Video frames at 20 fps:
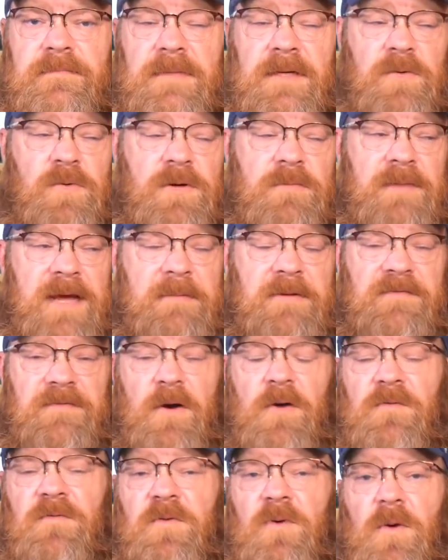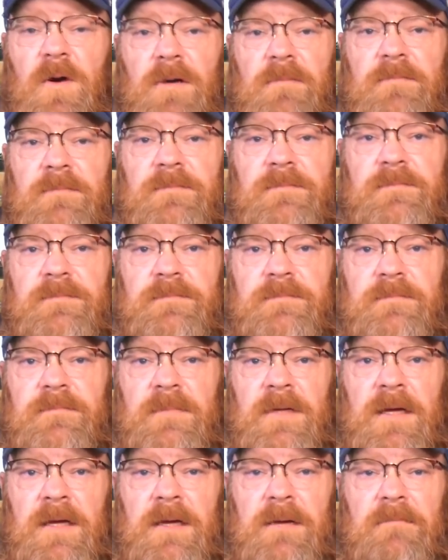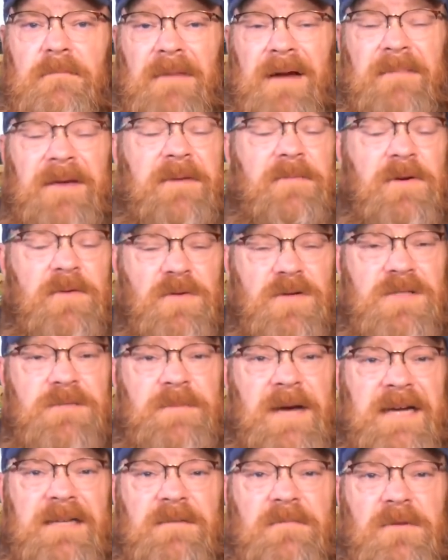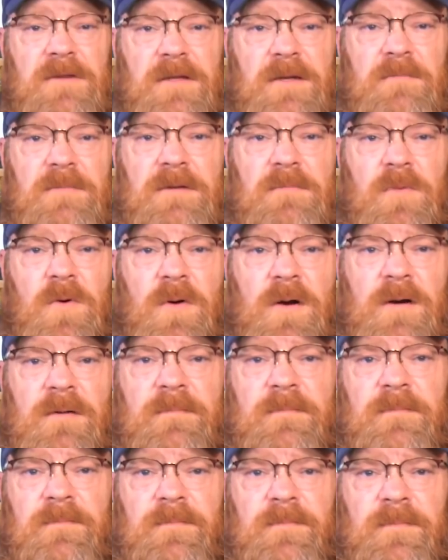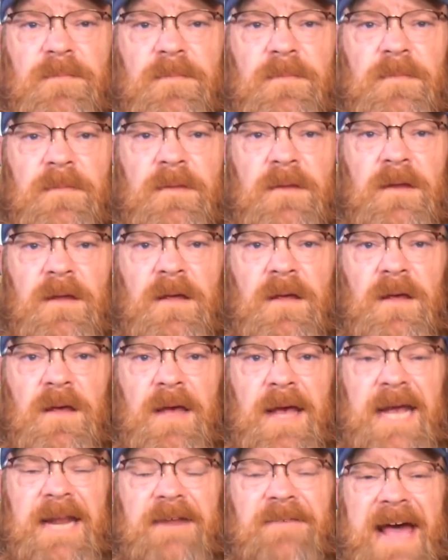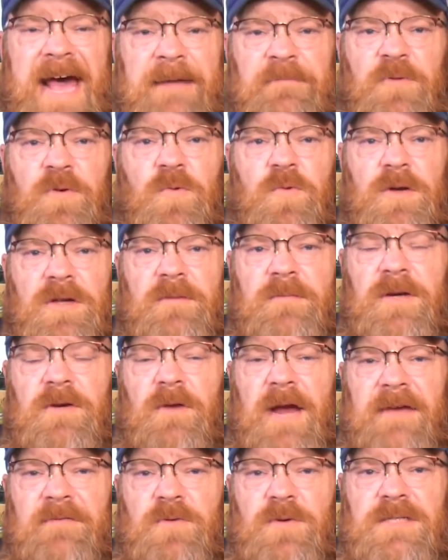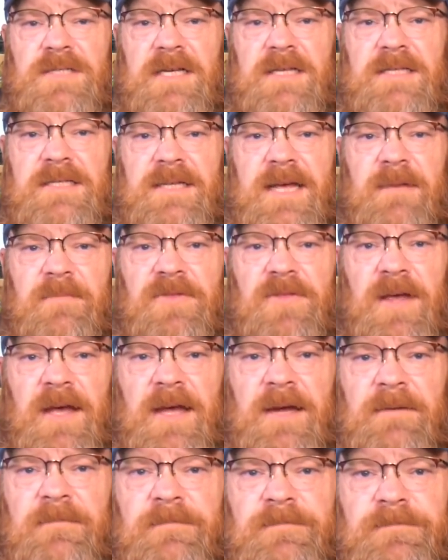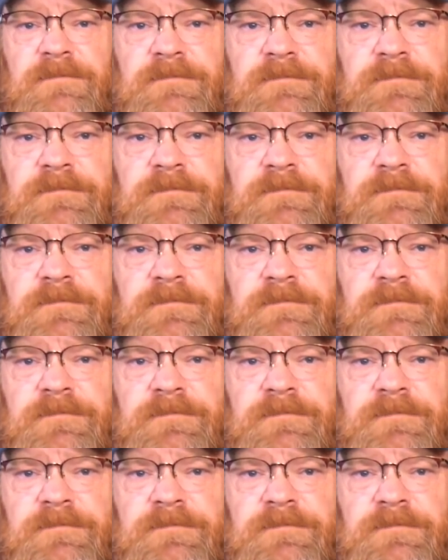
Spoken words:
It wouldn't make me vote for him. It might make me respect him a little bit more. And if Admiral William McRaven would say the same thing,